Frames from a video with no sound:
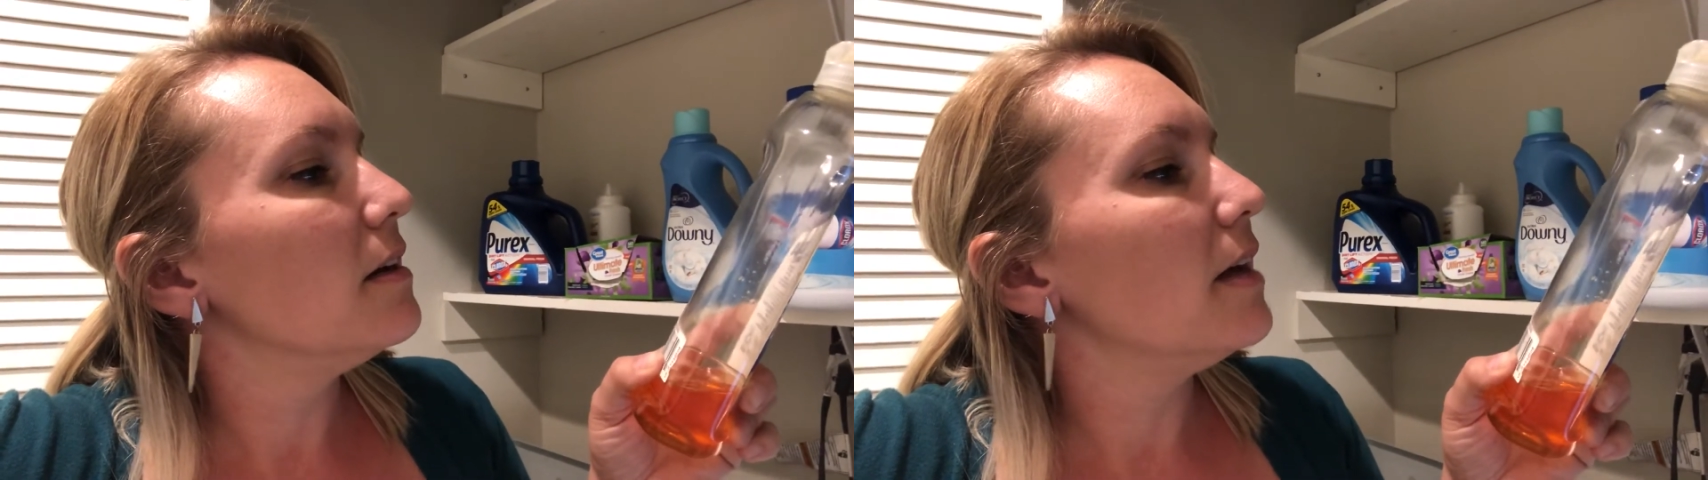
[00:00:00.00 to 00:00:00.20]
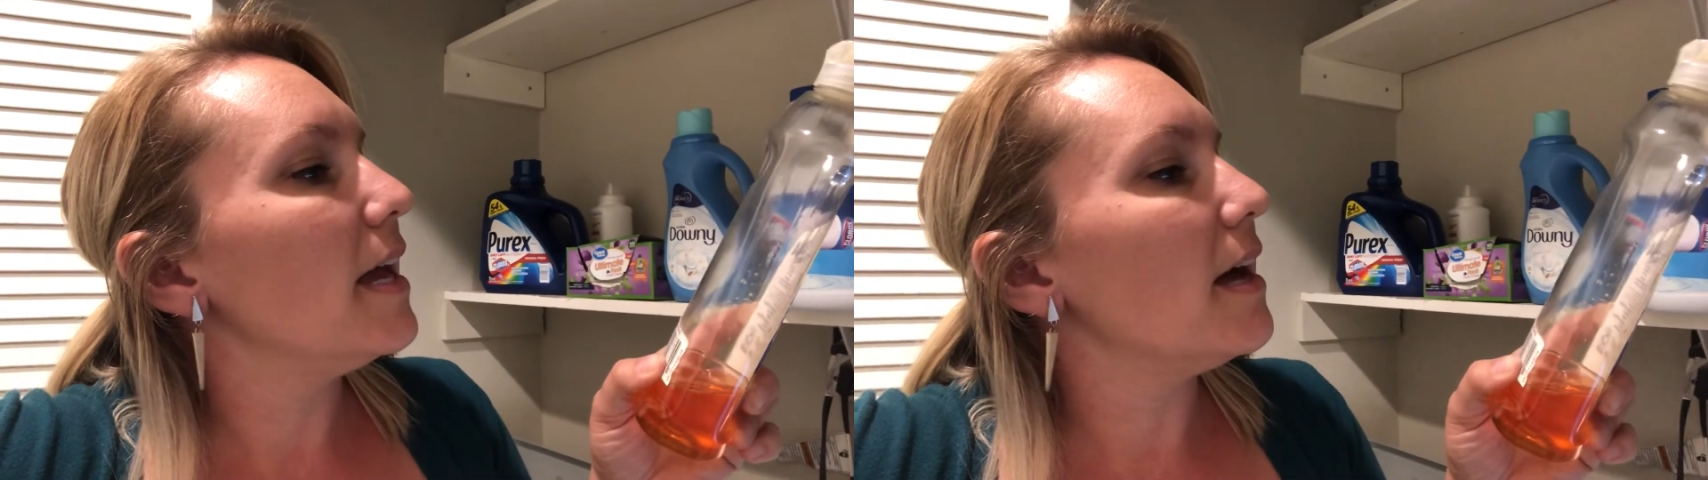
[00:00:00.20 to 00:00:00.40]

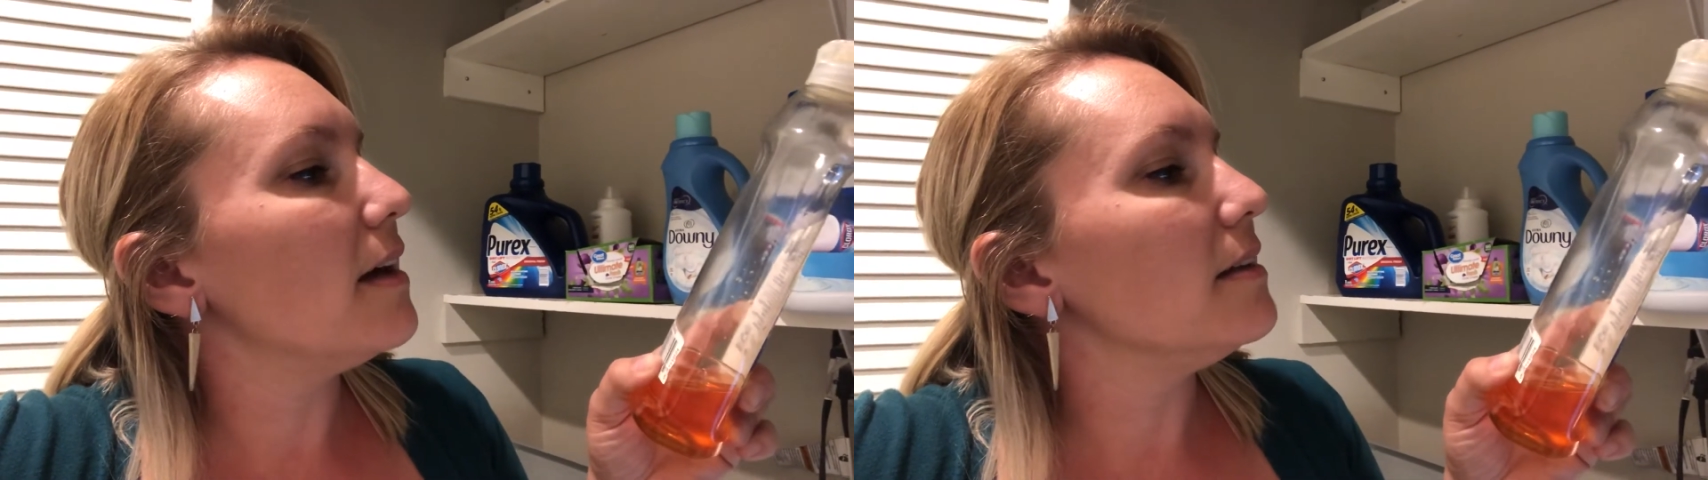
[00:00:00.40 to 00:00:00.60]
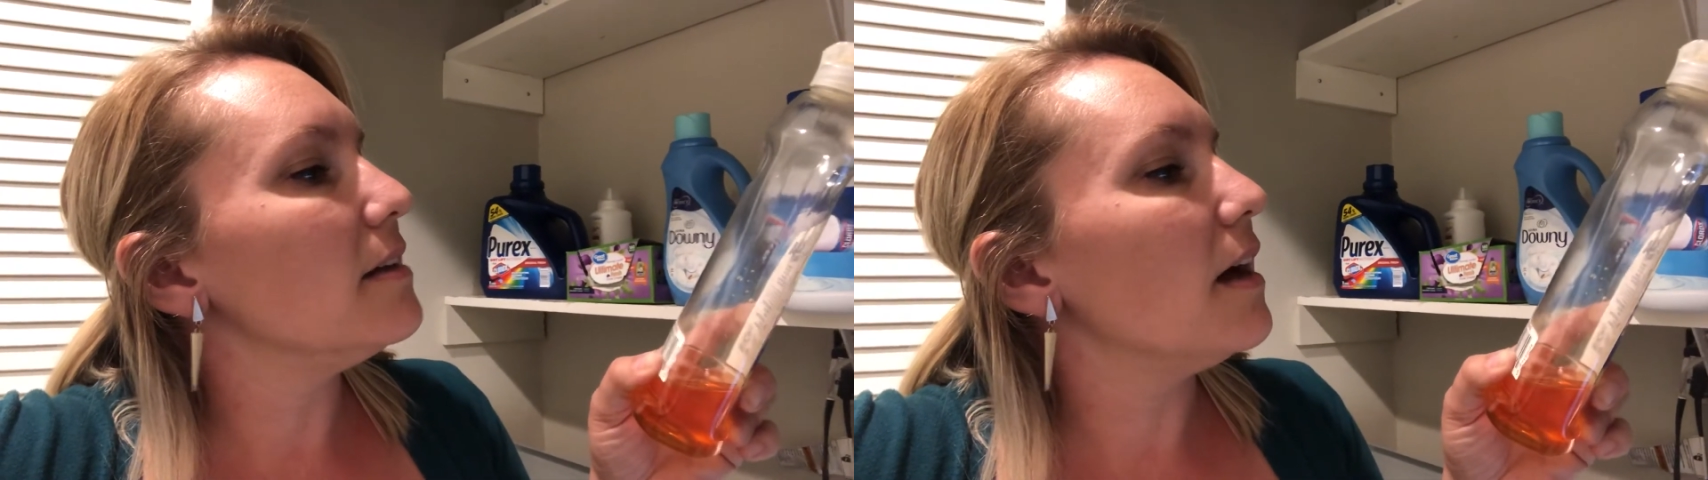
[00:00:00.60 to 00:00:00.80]

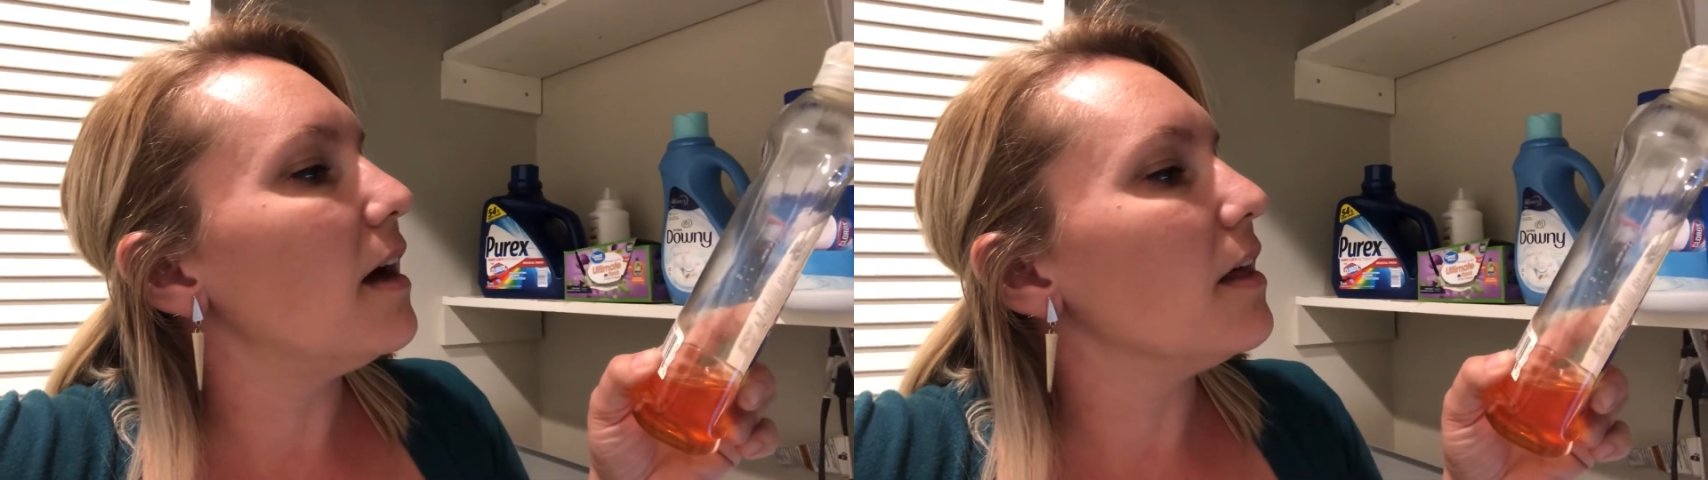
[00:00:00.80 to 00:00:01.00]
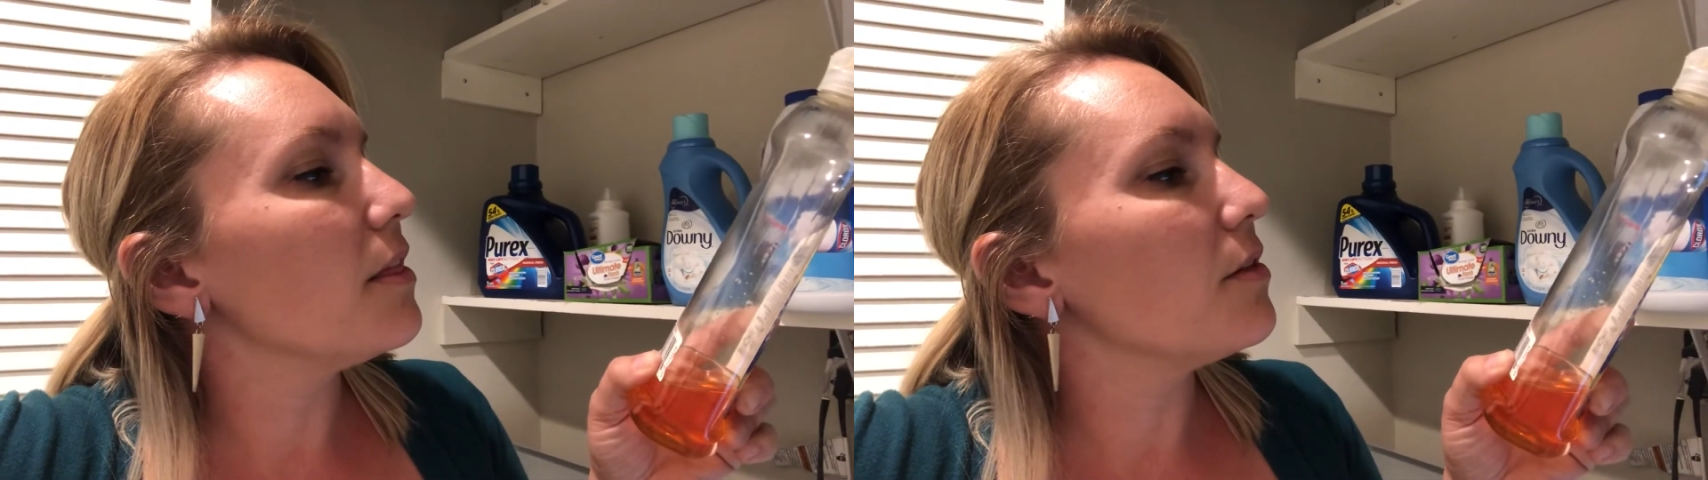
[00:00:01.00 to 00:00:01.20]
and
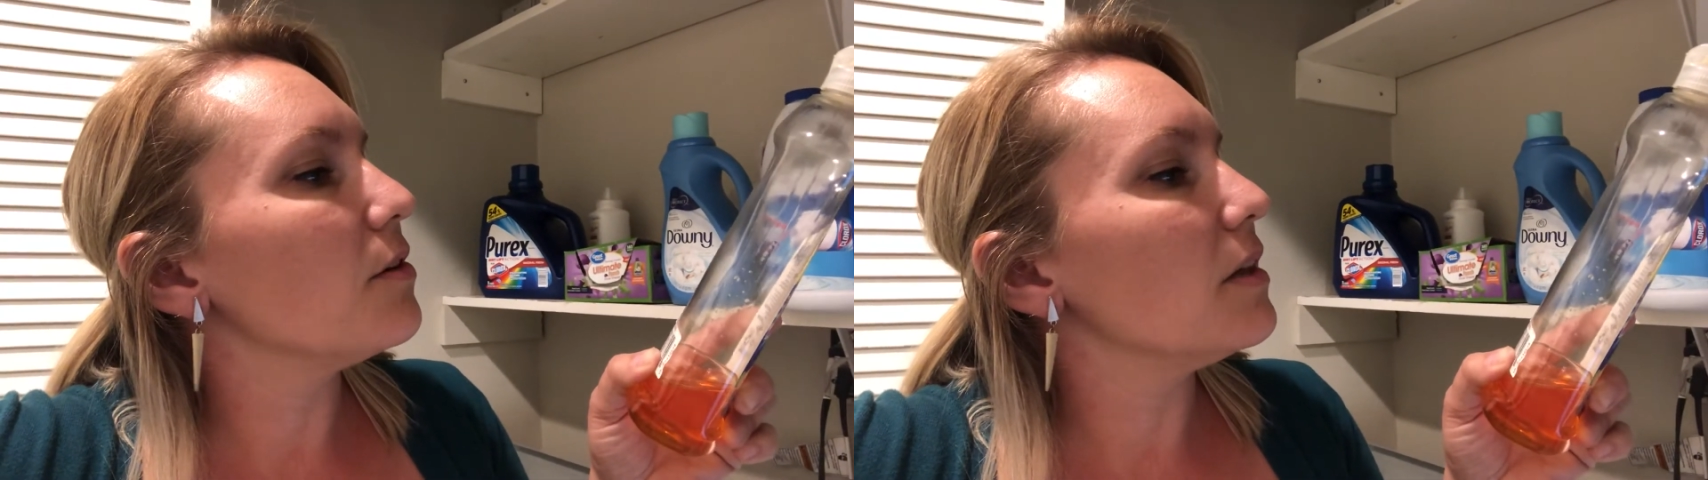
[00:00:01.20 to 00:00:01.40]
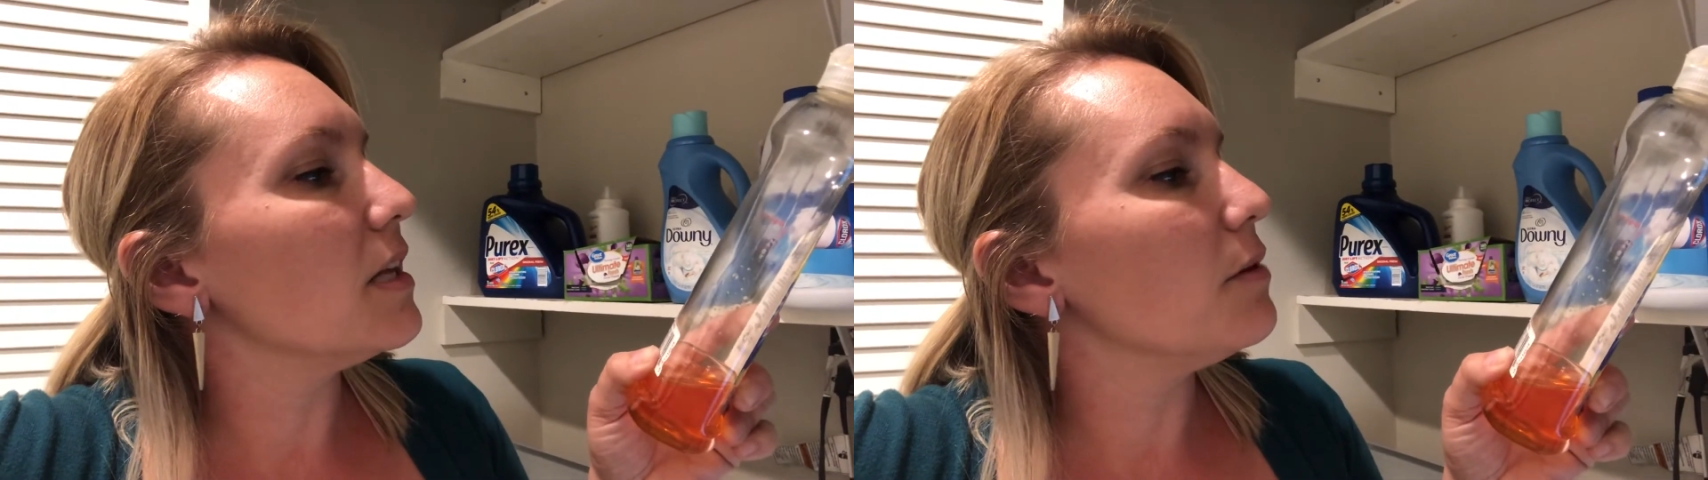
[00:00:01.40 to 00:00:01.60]

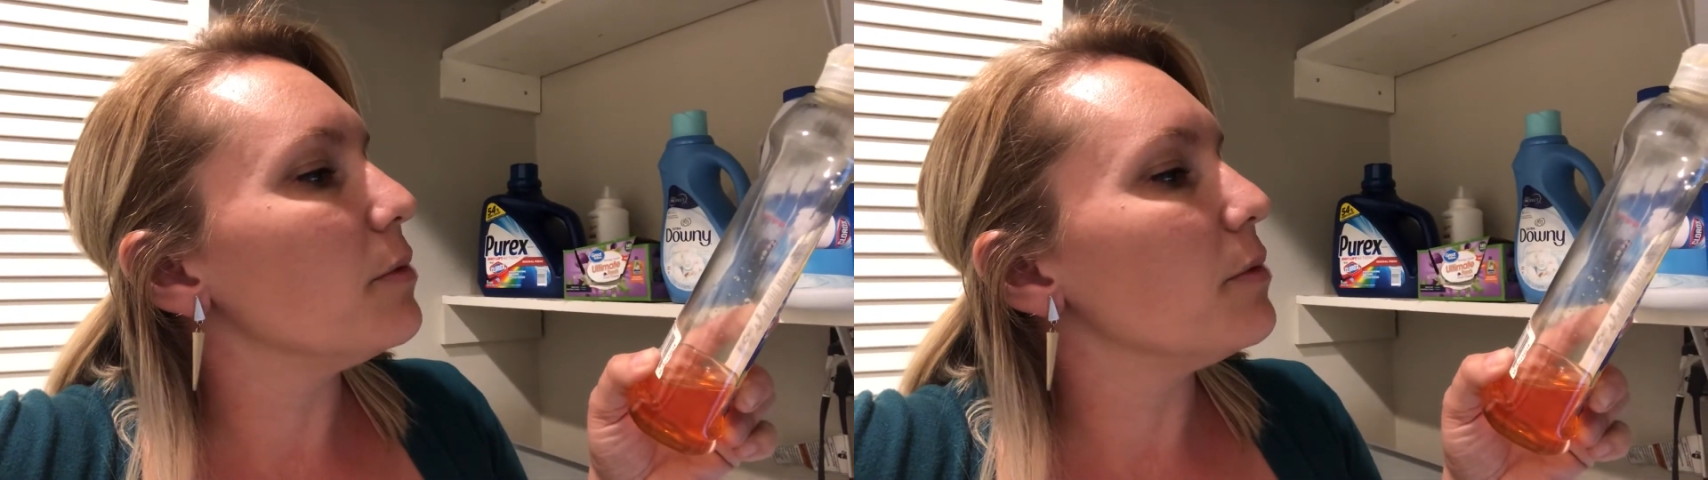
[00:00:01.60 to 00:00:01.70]
thoroughly